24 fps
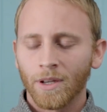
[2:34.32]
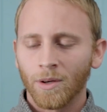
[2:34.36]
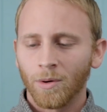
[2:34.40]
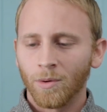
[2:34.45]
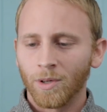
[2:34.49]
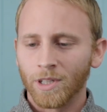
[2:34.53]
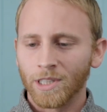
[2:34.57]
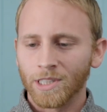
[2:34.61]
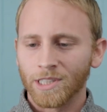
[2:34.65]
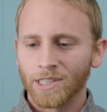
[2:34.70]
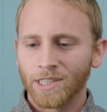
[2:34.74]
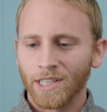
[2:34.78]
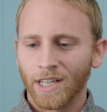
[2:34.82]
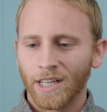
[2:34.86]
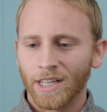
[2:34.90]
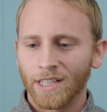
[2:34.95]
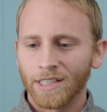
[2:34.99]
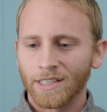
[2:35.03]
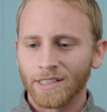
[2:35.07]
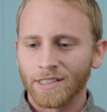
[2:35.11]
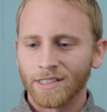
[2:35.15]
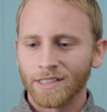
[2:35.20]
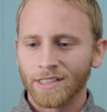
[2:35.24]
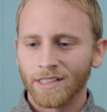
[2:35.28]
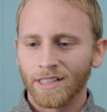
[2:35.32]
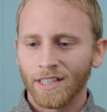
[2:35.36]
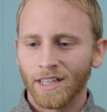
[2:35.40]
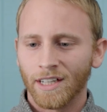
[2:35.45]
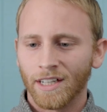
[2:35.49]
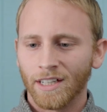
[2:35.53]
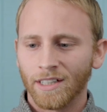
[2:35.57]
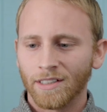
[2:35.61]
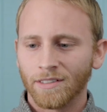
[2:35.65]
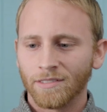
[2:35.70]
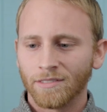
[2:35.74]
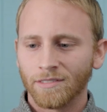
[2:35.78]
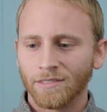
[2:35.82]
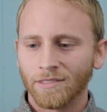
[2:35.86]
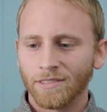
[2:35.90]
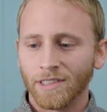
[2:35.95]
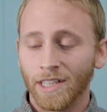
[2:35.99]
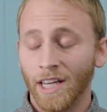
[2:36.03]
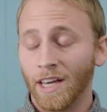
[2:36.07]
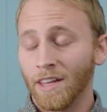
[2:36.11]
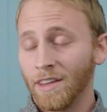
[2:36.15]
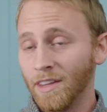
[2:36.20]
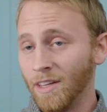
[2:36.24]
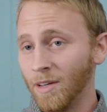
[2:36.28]
Where it says,
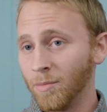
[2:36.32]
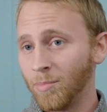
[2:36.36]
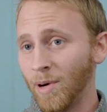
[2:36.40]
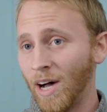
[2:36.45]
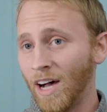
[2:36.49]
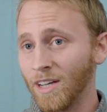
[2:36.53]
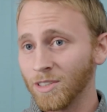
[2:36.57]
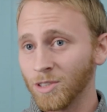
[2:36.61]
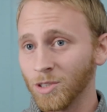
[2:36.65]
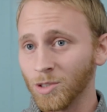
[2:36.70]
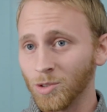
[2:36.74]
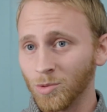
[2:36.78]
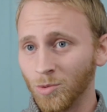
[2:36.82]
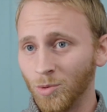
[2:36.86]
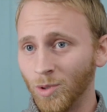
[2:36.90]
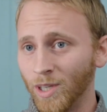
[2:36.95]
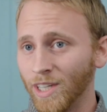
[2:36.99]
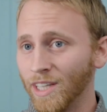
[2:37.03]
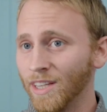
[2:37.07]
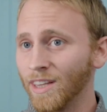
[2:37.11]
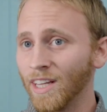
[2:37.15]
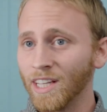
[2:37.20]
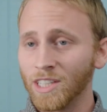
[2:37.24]
the apostles went,